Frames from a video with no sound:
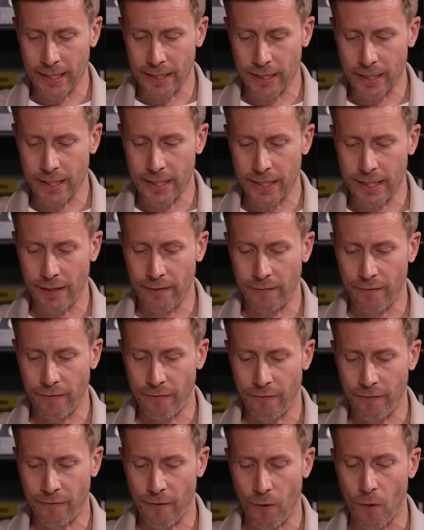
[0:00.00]
and conceded
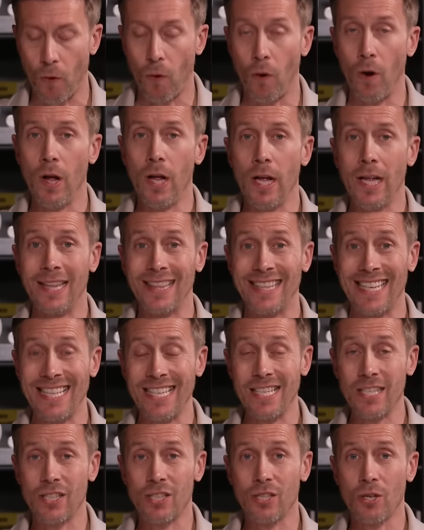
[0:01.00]
four.
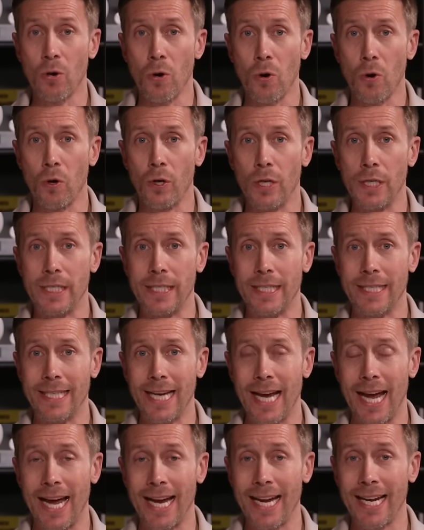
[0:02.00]
Didn't score
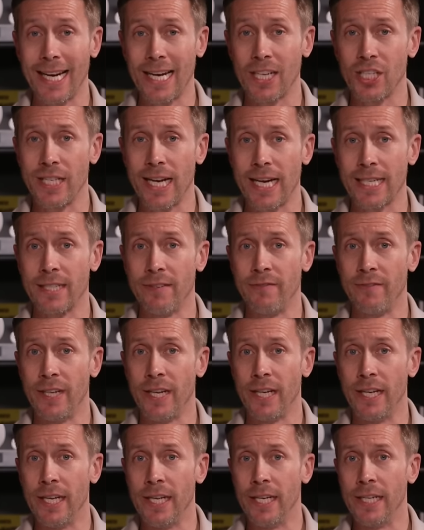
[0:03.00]
today. And actually, Aston
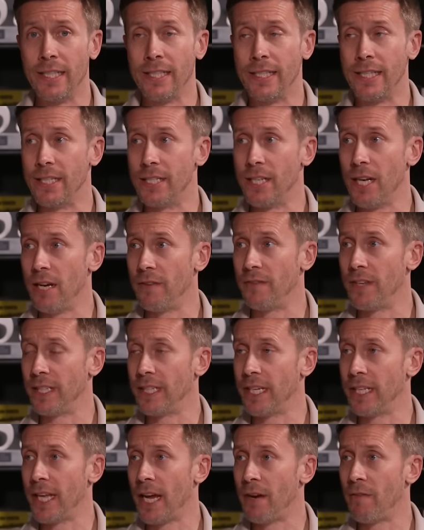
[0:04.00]
Villa deserved it,
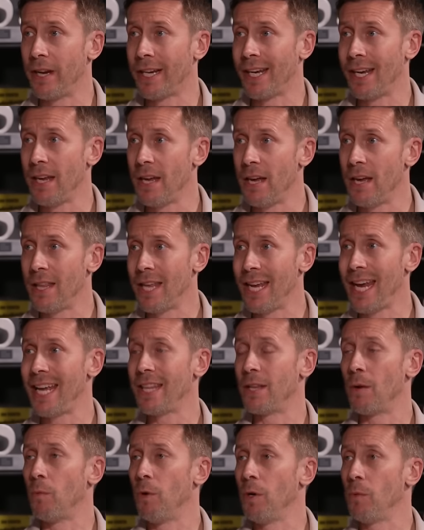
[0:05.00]
didn't they, Ricky? They
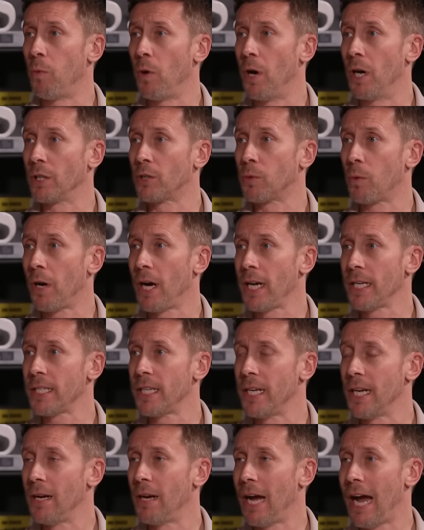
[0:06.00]
hit the woodwork twice.
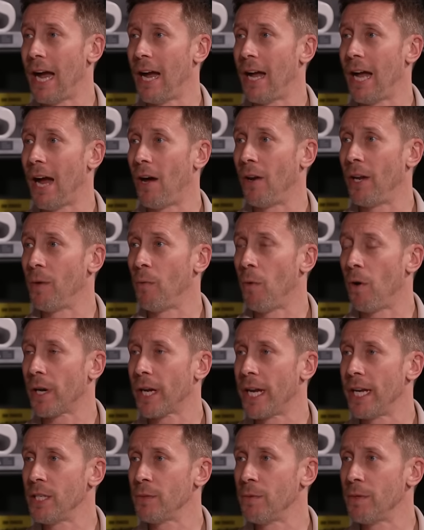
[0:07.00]
Uh, Ollie
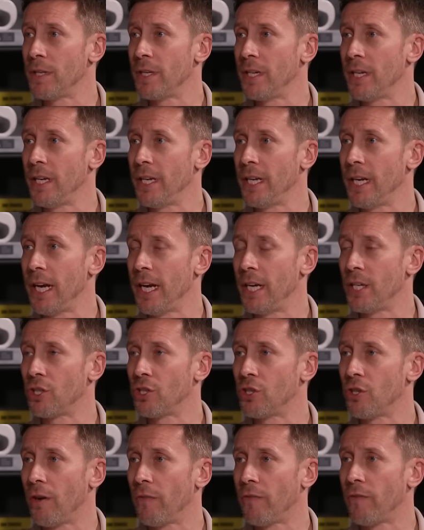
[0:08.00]
Watkins with the uh,
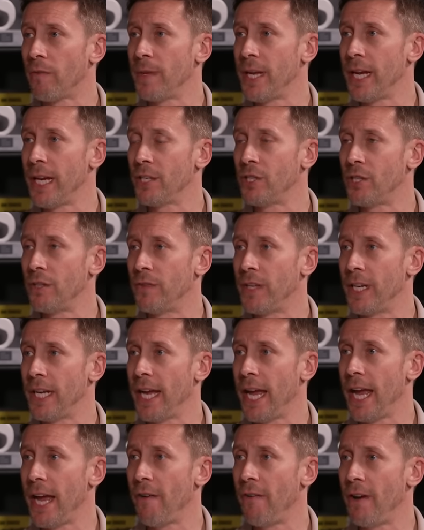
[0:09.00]
shot from the edge of
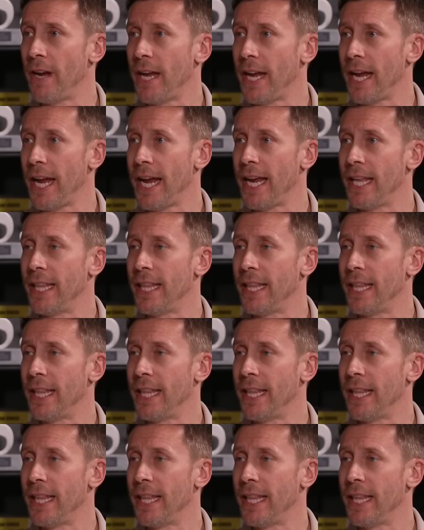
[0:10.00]
the area, hitting